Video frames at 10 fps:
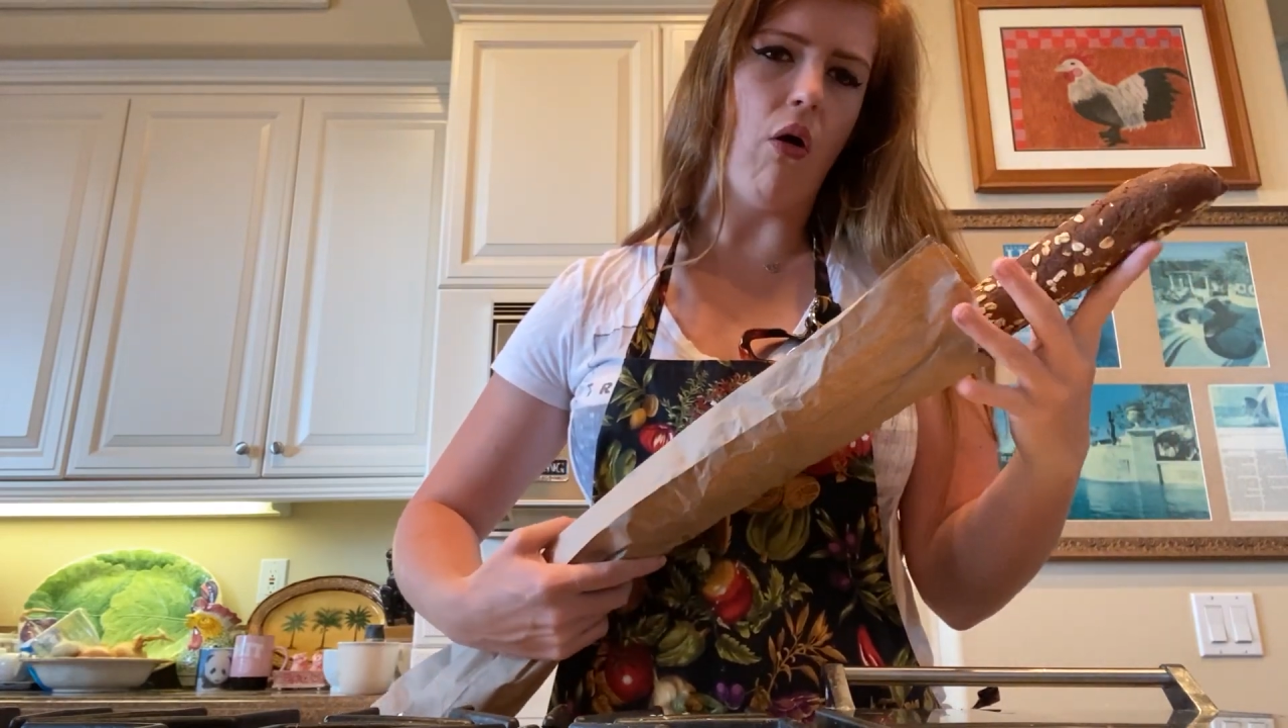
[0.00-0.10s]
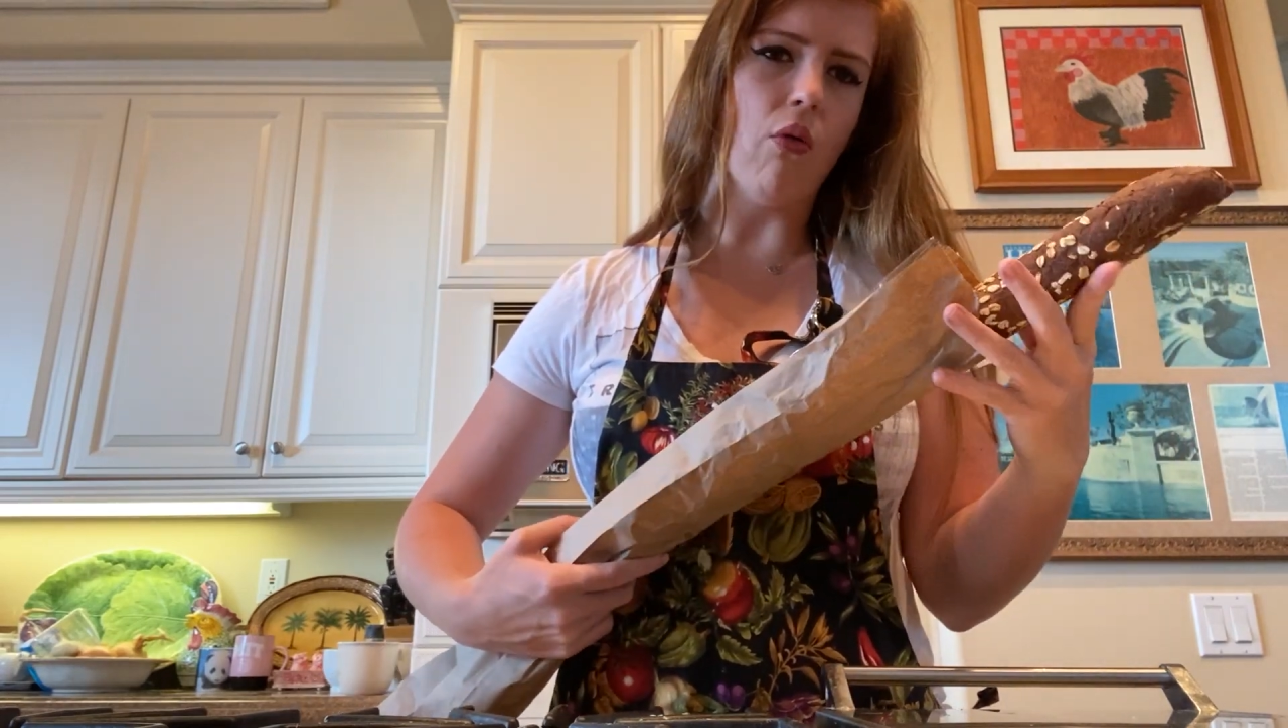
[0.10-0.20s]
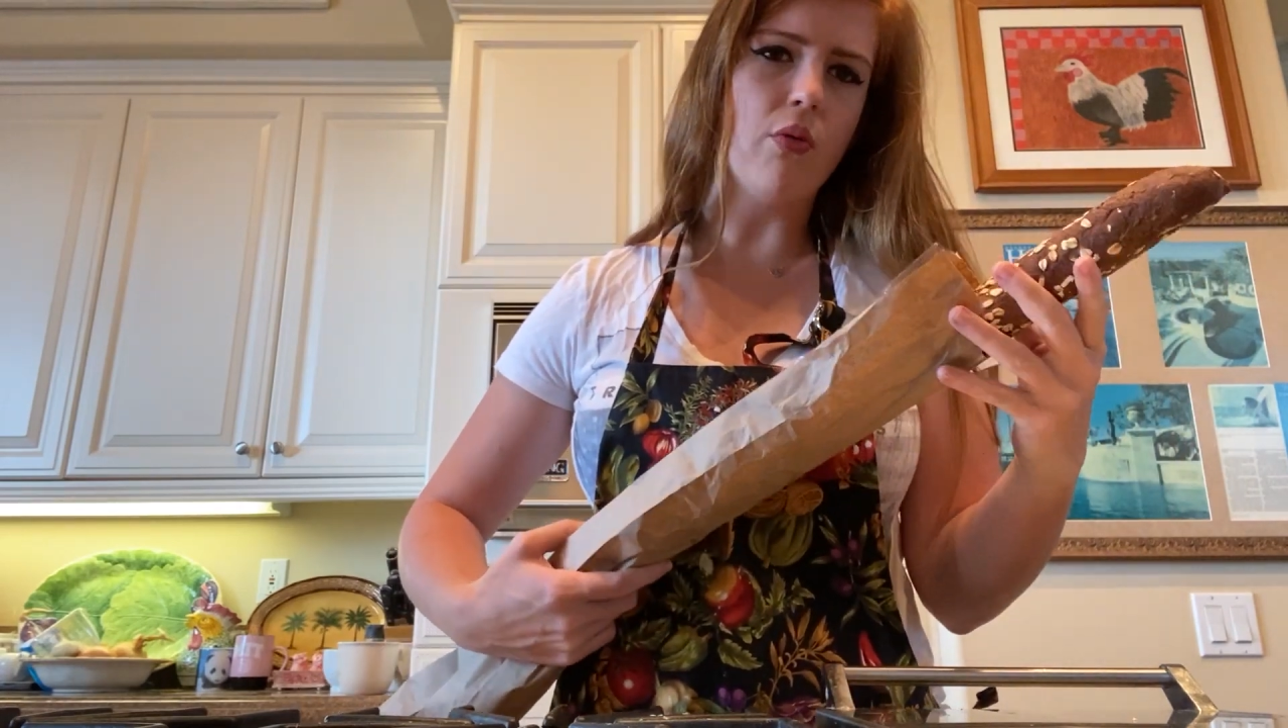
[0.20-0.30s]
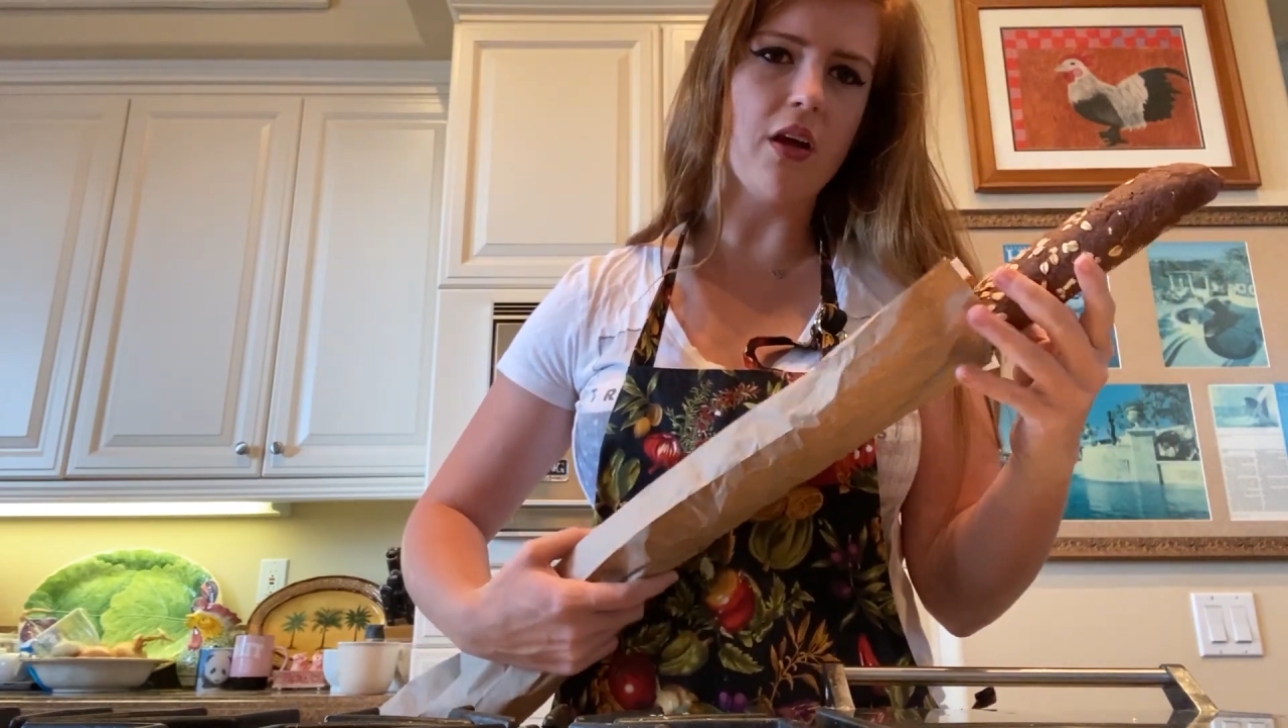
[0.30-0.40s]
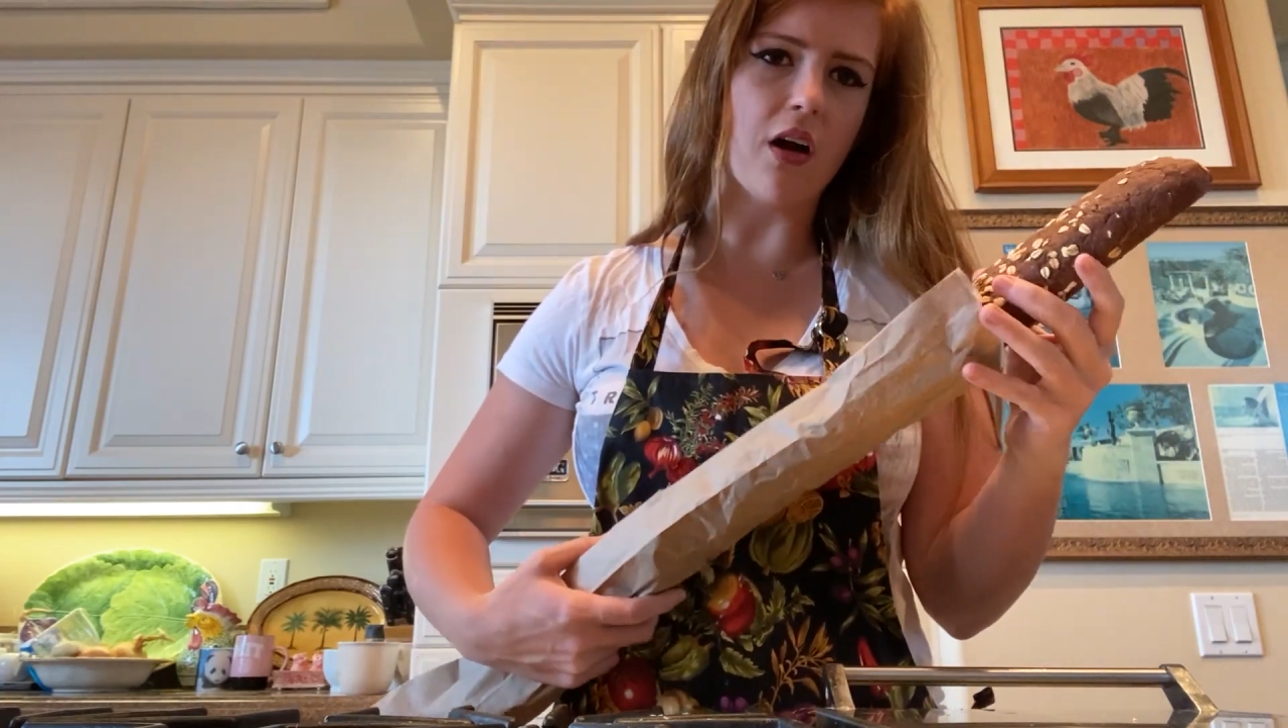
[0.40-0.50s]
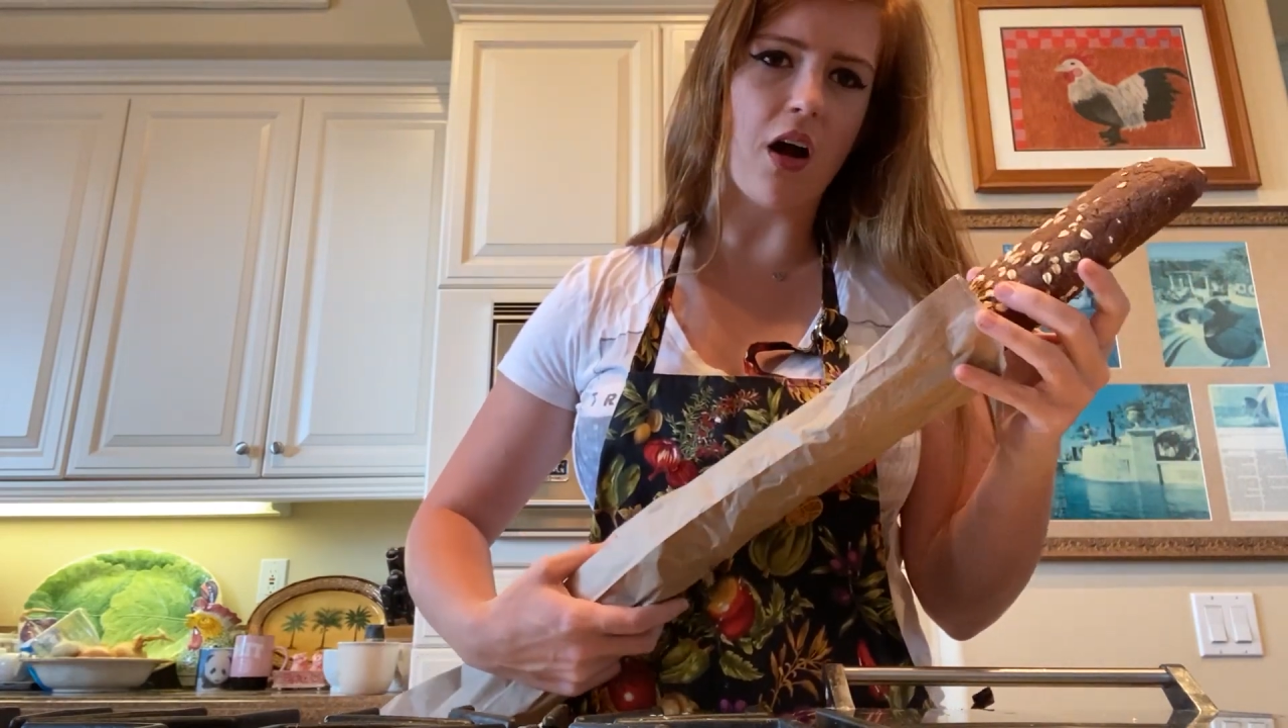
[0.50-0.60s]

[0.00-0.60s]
whole wheat